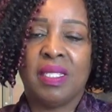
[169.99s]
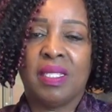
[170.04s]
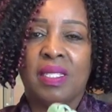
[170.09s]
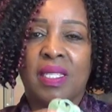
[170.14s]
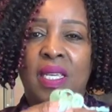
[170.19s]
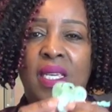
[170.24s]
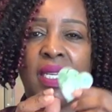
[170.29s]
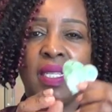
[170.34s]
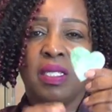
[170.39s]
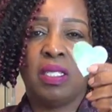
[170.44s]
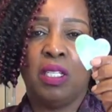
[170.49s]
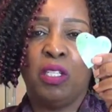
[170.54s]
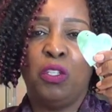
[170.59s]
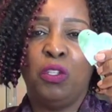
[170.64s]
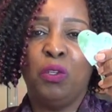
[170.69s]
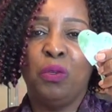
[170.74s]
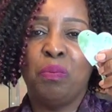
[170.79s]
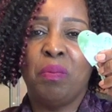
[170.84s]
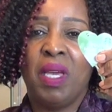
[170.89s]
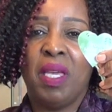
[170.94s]
says,
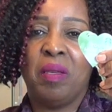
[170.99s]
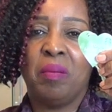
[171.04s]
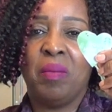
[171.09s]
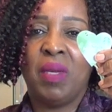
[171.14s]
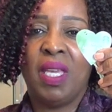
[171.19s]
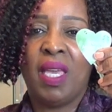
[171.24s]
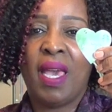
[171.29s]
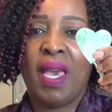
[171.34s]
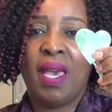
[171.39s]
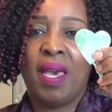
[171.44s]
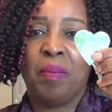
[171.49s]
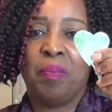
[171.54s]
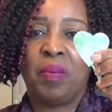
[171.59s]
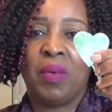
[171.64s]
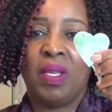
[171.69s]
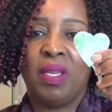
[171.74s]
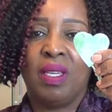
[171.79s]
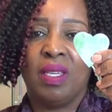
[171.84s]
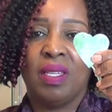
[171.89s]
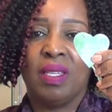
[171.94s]
"You make me
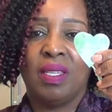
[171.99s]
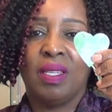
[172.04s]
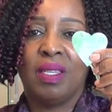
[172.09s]
happy."